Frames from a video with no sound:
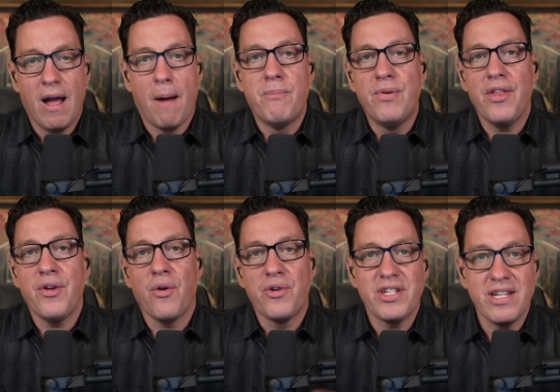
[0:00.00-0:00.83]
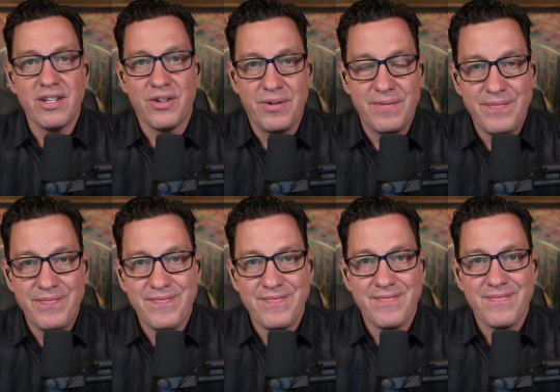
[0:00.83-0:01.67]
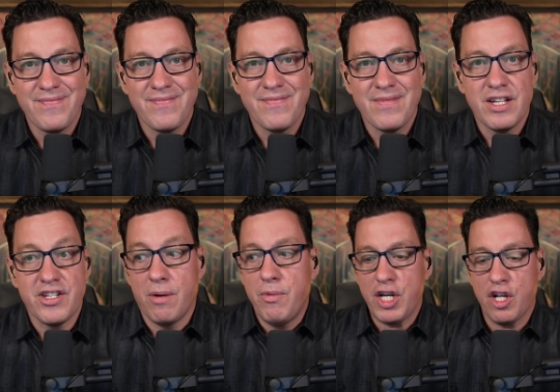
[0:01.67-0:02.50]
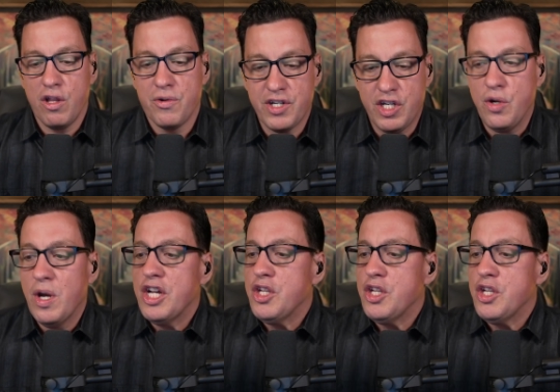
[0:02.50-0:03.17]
A brother or sister, someone close to you,